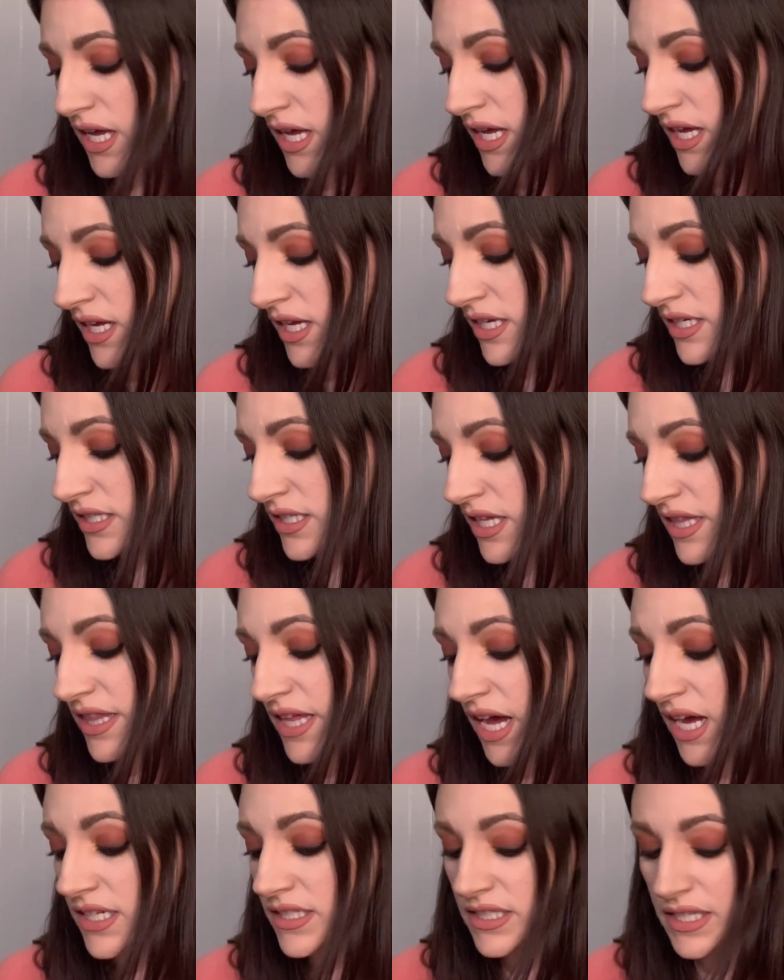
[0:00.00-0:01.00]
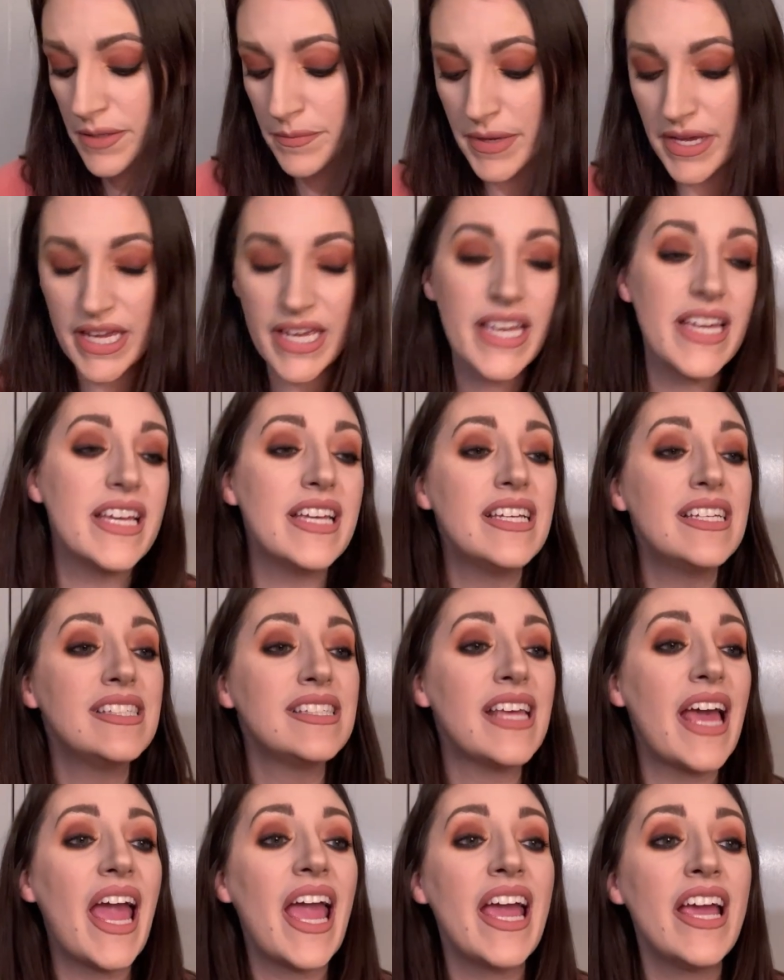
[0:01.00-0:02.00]
and that to me is
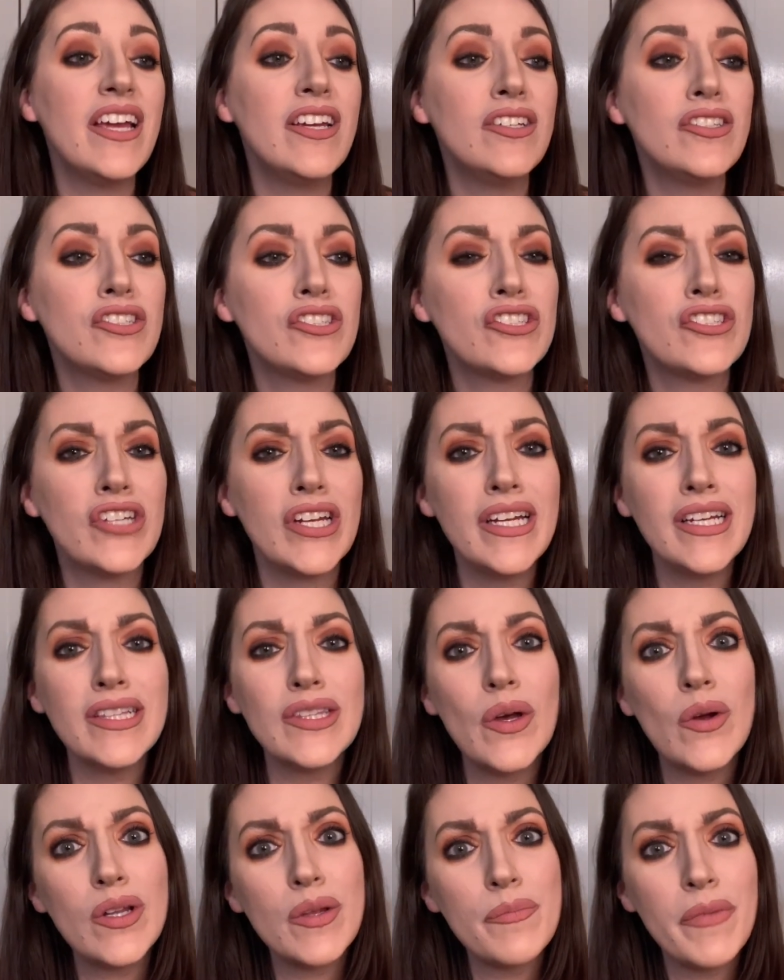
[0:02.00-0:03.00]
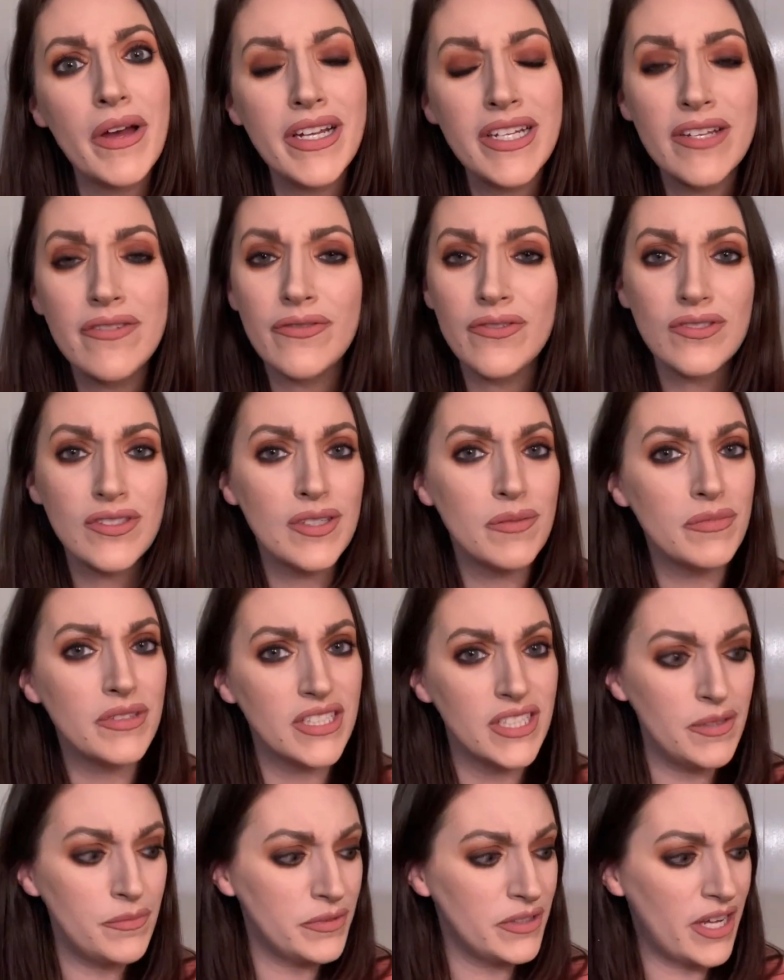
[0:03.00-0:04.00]
a shitload of money for some
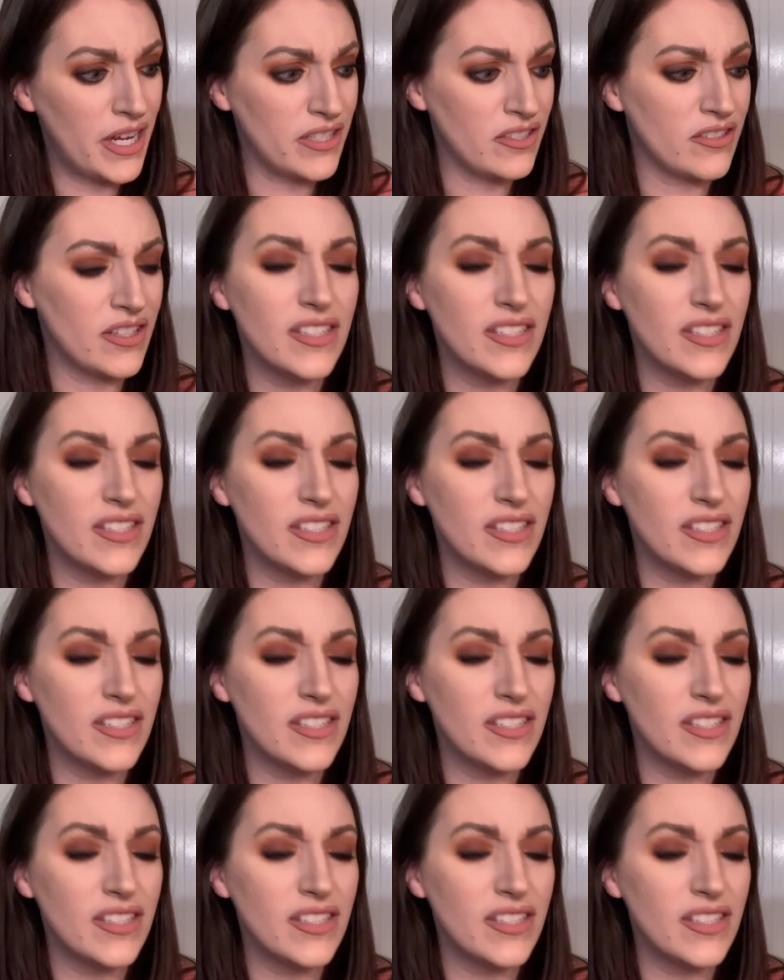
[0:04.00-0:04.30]
lip liner.